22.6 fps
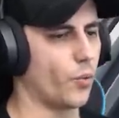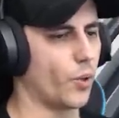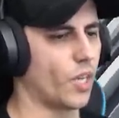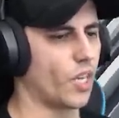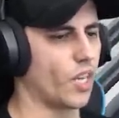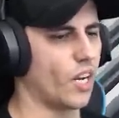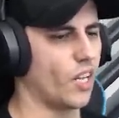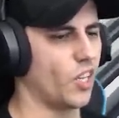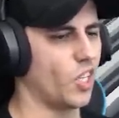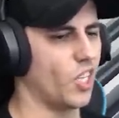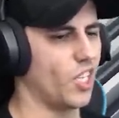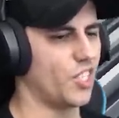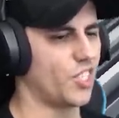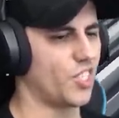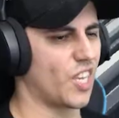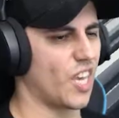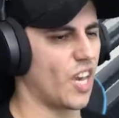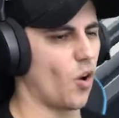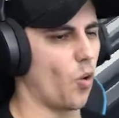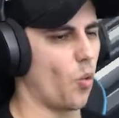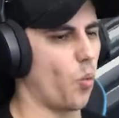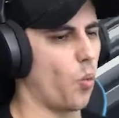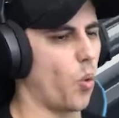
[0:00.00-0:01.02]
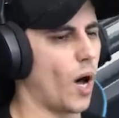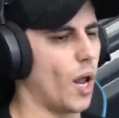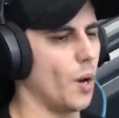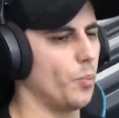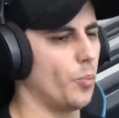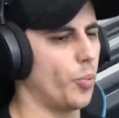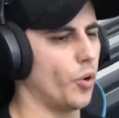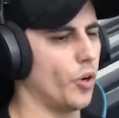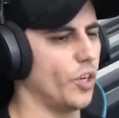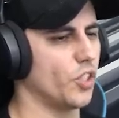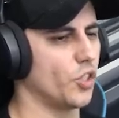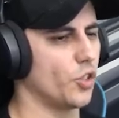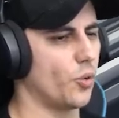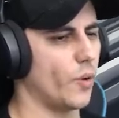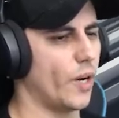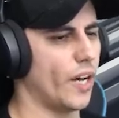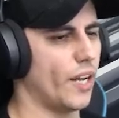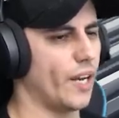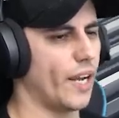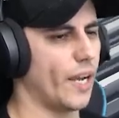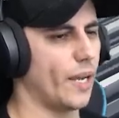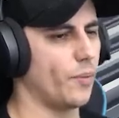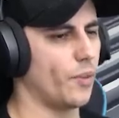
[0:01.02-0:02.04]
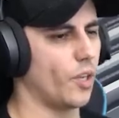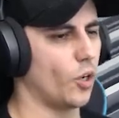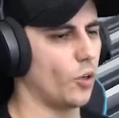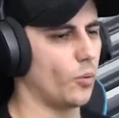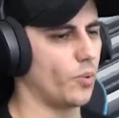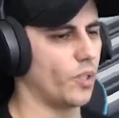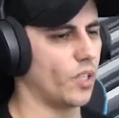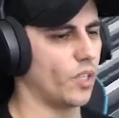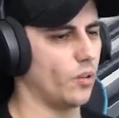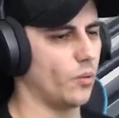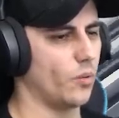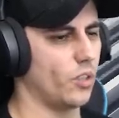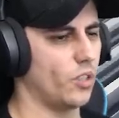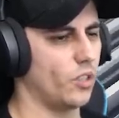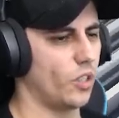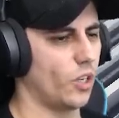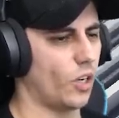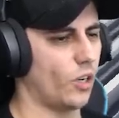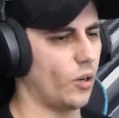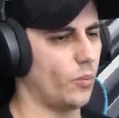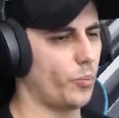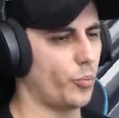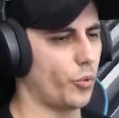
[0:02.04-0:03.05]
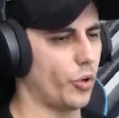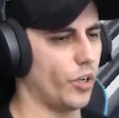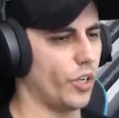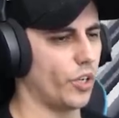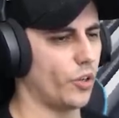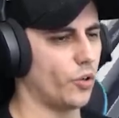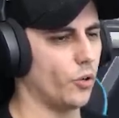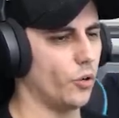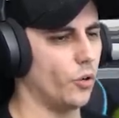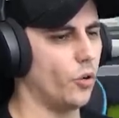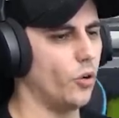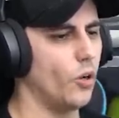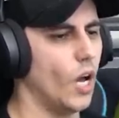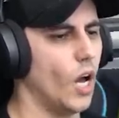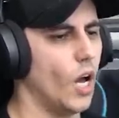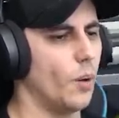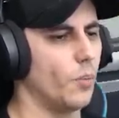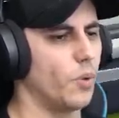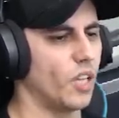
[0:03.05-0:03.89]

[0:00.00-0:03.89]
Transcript: we can at least get 1 point to our name. That'll be, you know, pretty cool.